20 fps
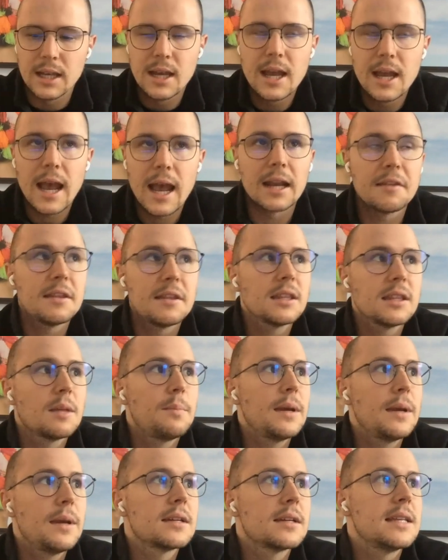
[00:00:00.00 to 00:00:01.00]
And I think the
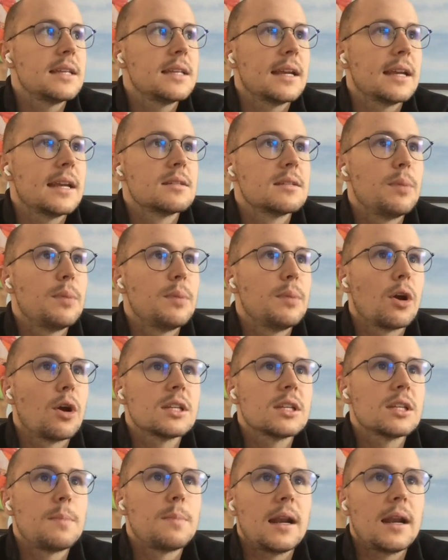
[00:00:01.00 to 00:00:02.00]
biggest thing is because
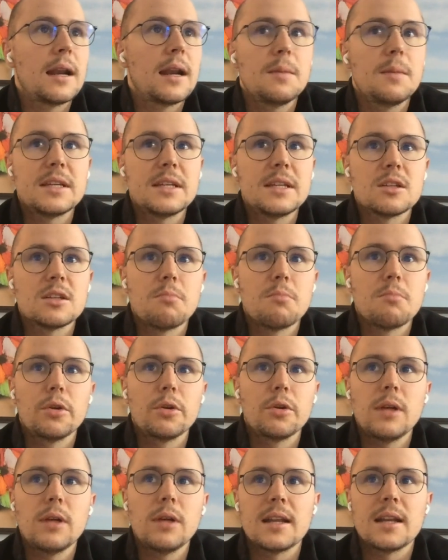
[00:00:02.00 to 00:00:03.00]
it's part of the business
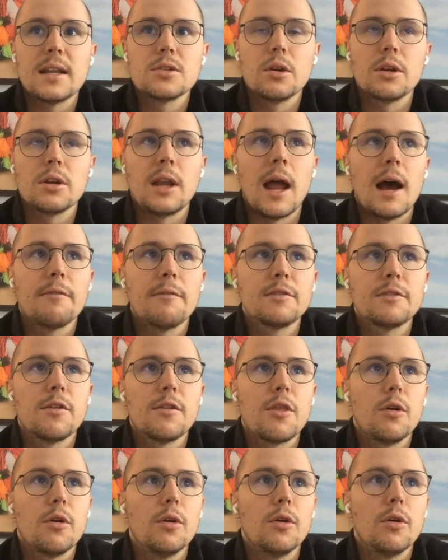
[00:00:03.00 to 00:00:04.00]
model and it's not an
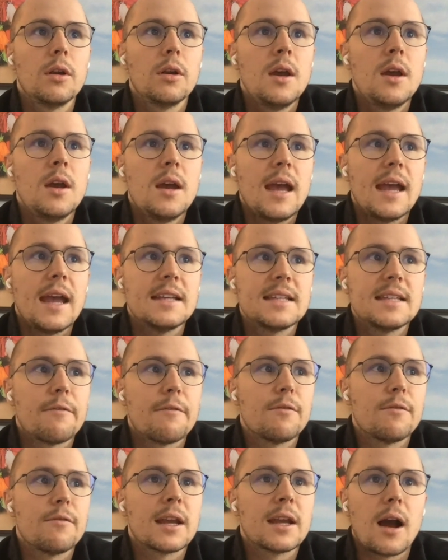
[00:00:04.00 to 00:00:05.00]
afterthought,
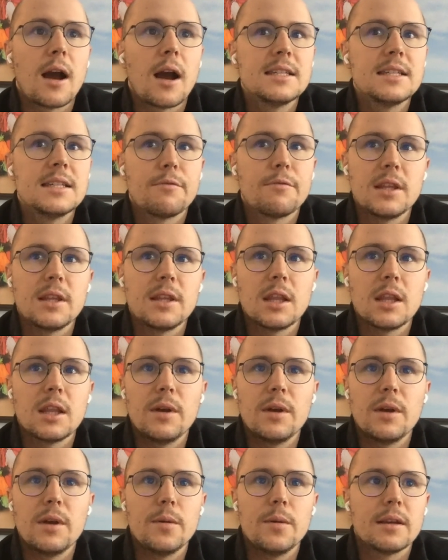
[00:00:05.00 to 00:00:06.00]
it guides everything that we're
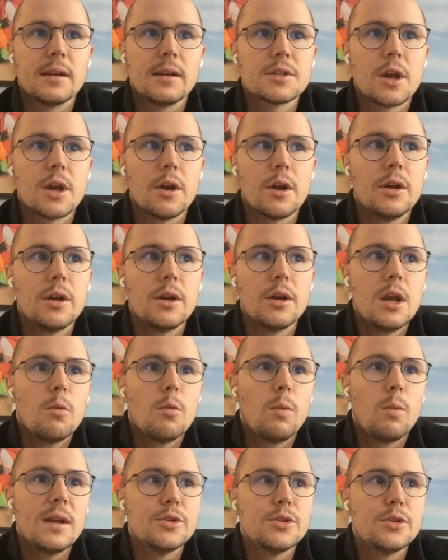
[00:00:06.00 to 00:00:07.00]
doing. So
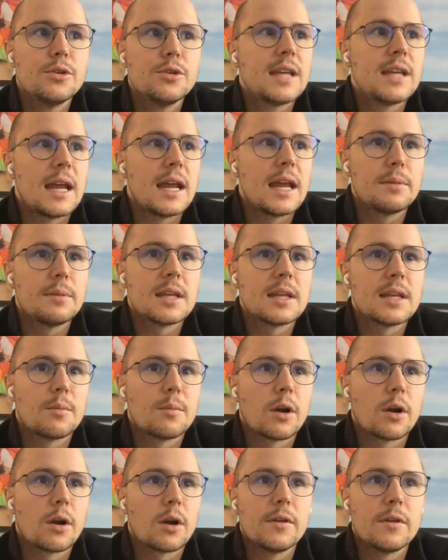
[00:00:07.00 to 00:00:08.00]
we do 10% of
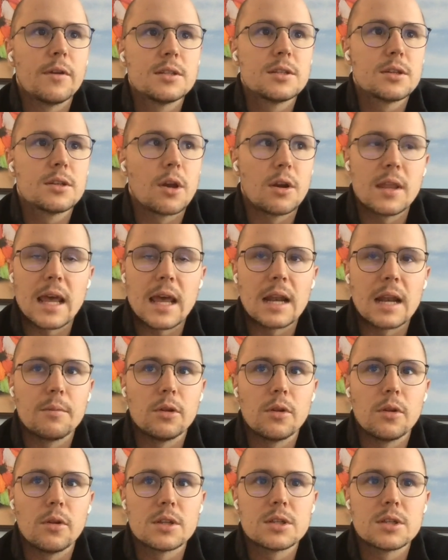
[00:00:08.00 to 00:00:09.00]
profits go to the animal
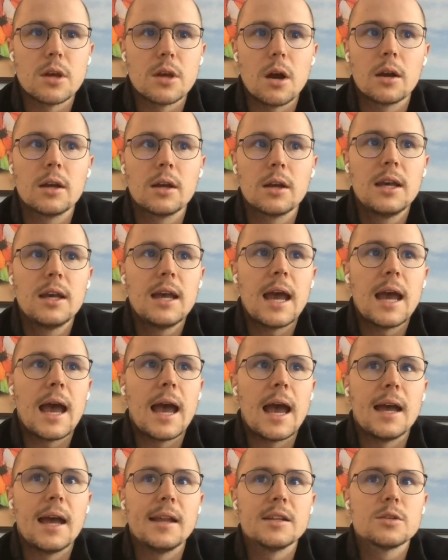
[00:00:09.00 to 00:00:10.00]
on the sock,
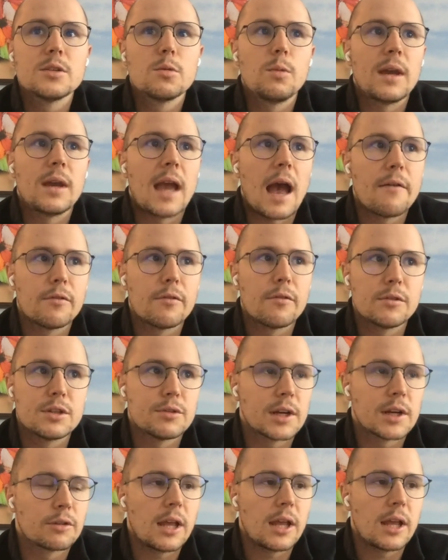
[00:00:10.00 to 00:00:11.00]
and we have
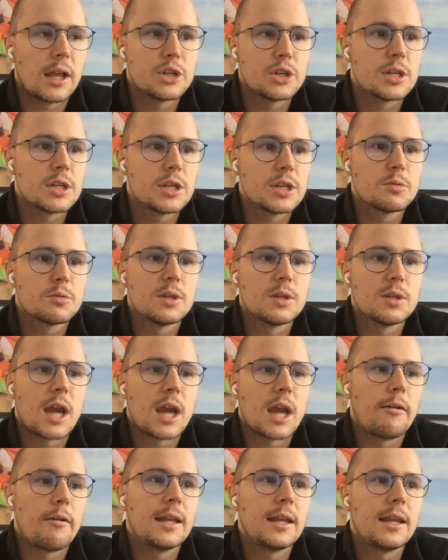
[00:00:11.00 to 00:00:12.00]
direct relationships with
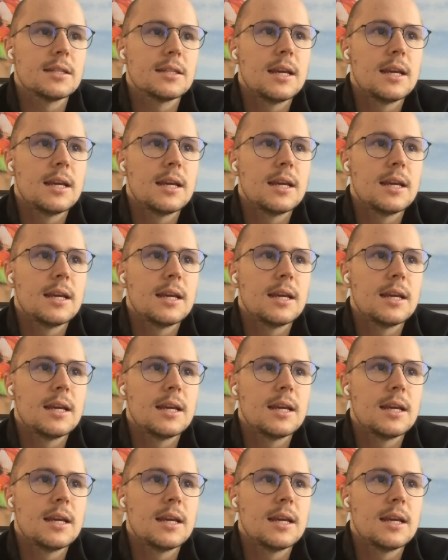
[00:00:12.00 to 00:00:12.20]
charities.